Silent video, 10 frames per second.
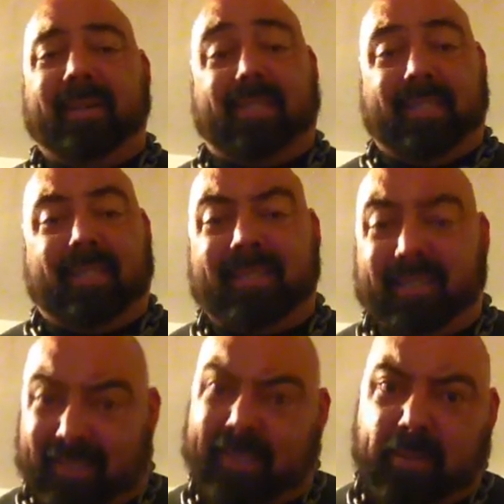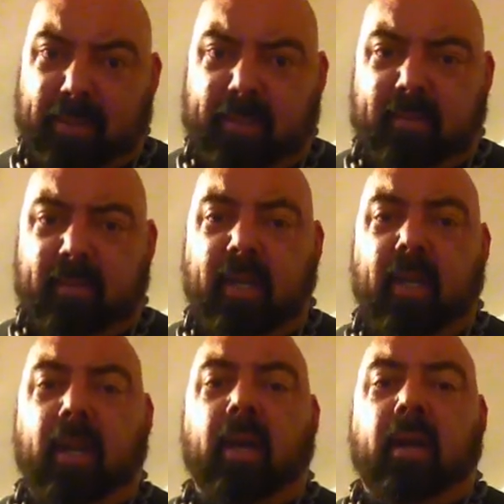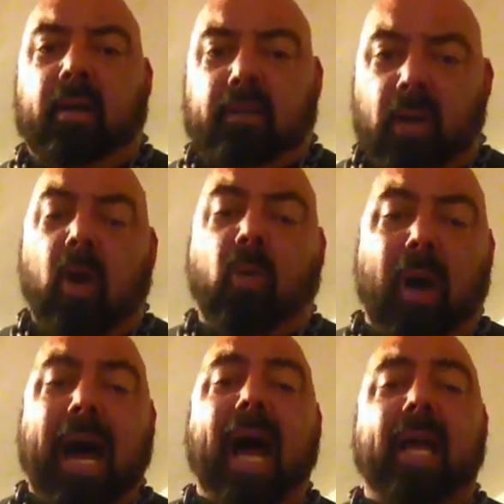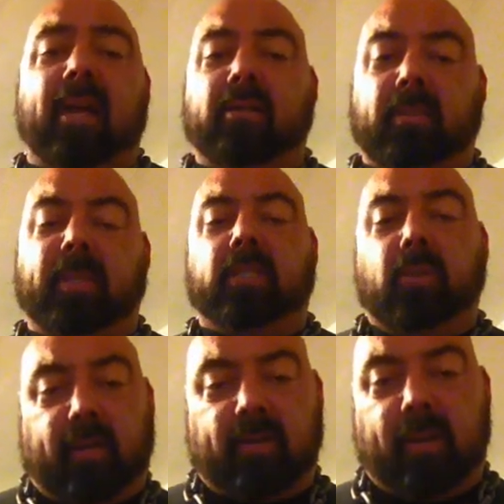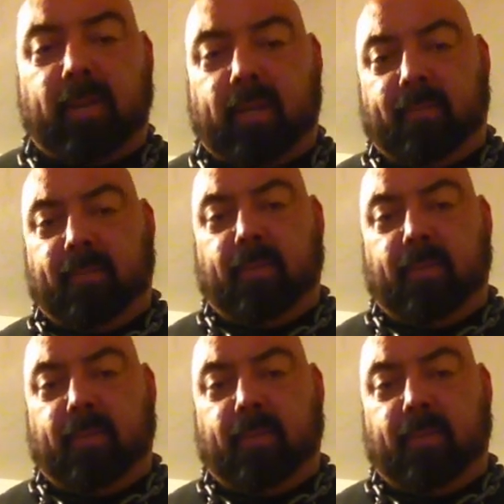You see what I mean? Know why somebody's doing something.